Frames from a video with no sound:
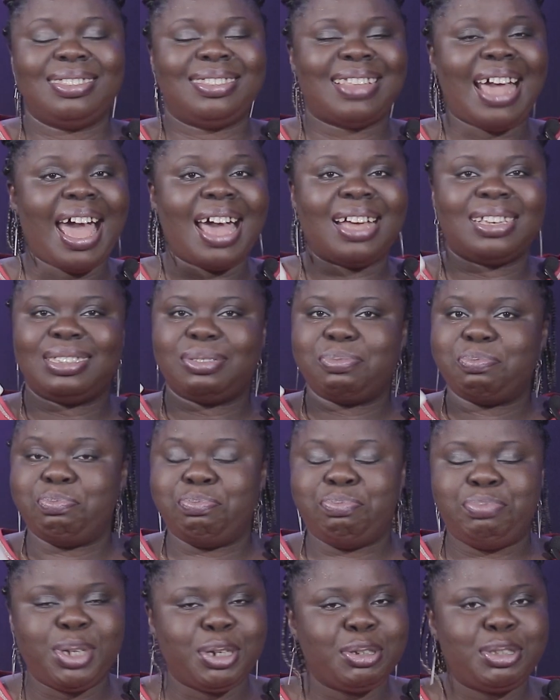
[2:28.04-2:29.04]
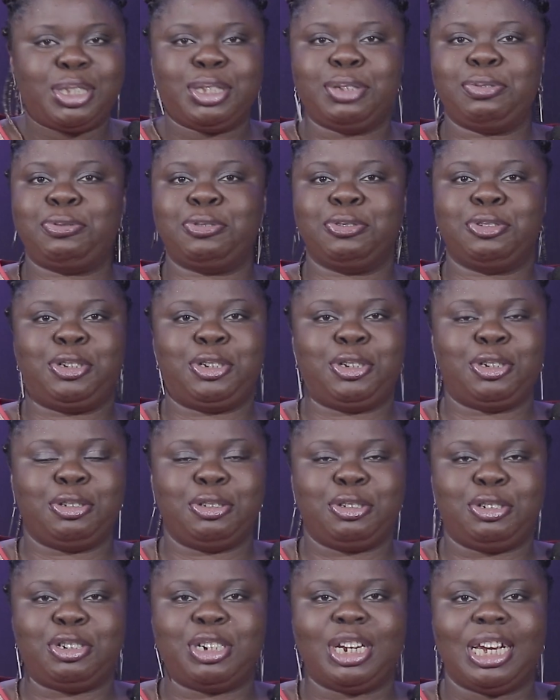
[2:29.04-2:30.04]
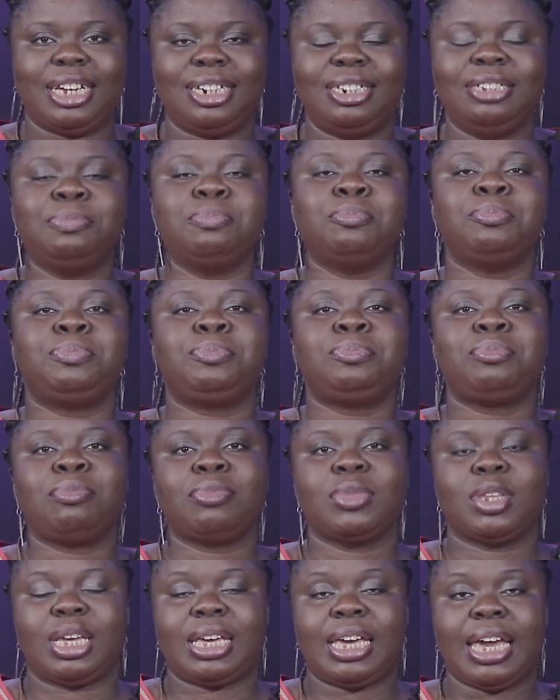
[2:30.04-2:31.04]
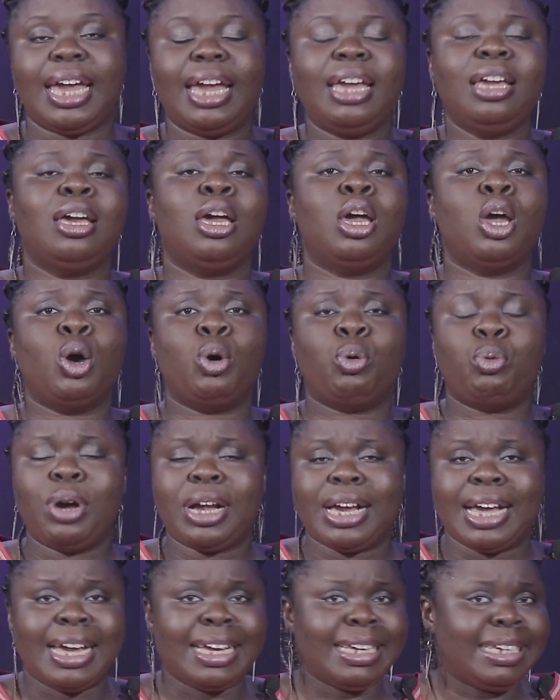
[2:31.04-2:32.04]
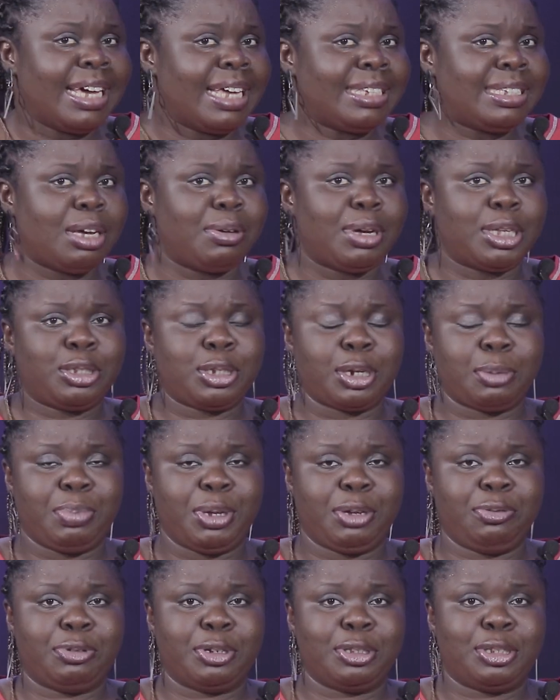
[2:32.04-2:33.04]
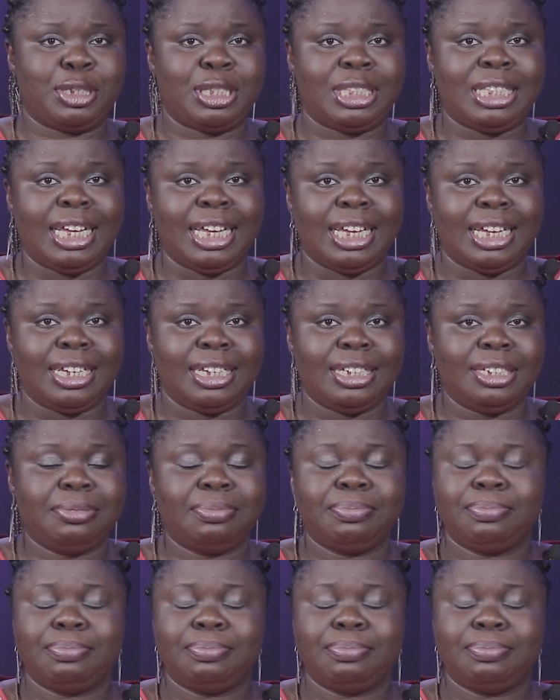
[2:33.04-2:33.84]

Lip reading: That's beautiful, children. Okay, who can guess our topic for today?